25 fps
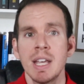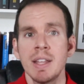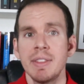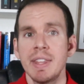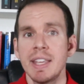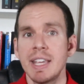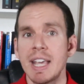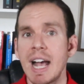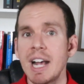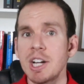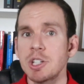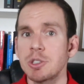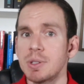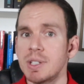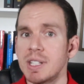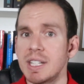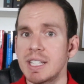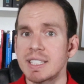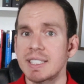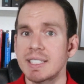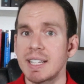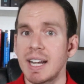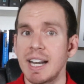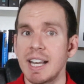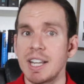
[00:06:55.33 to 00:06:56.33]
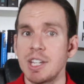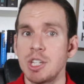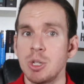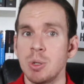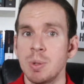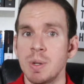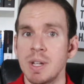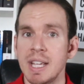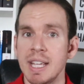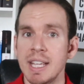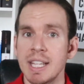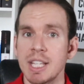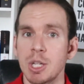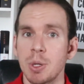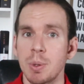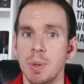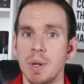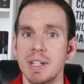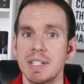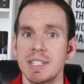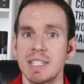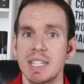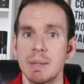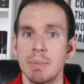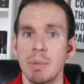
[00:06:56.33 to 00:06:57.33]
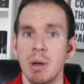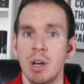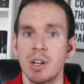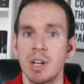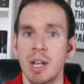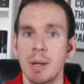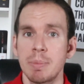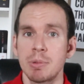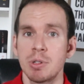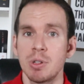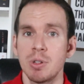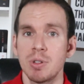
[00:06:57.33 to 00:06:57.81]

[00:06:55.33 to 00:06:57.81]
They actually decided to increase the amount up